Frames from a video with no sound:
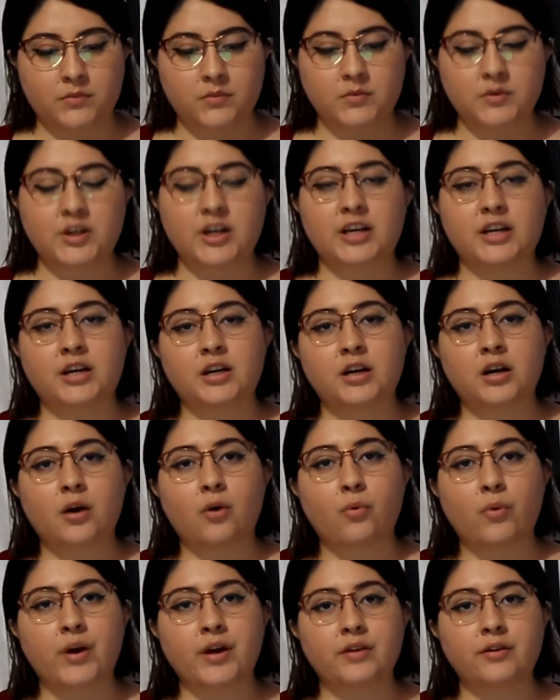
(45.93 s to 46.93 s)
taking
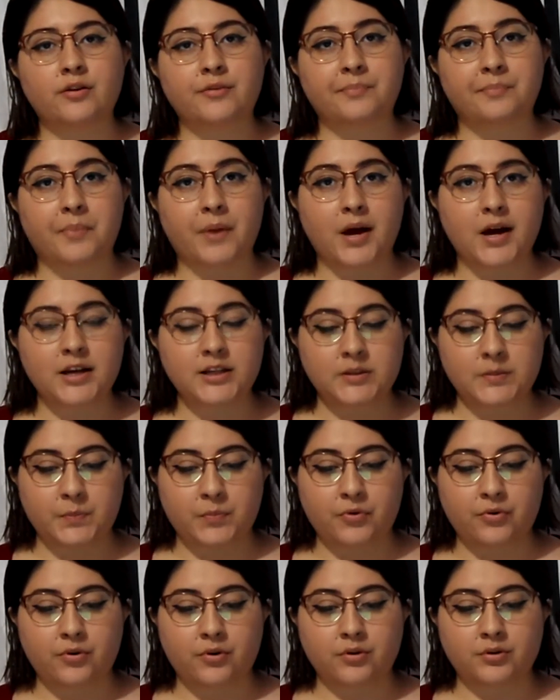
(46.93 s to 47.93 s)
away their
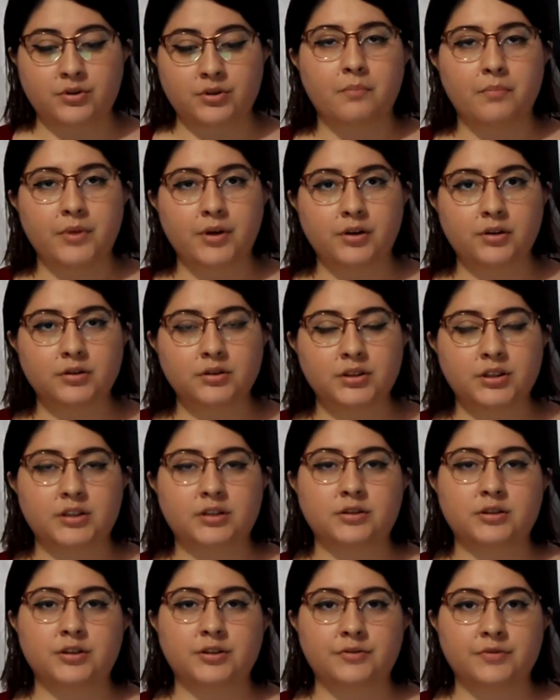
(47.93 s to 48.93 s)
passports, birth
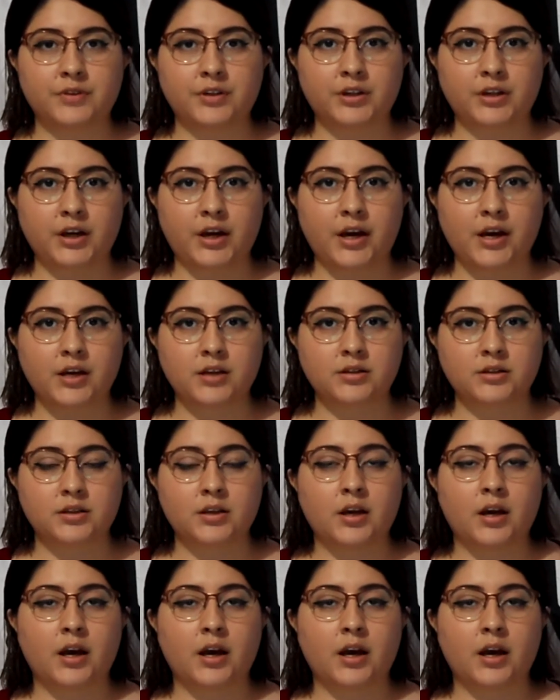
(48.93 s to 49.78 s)
certificates,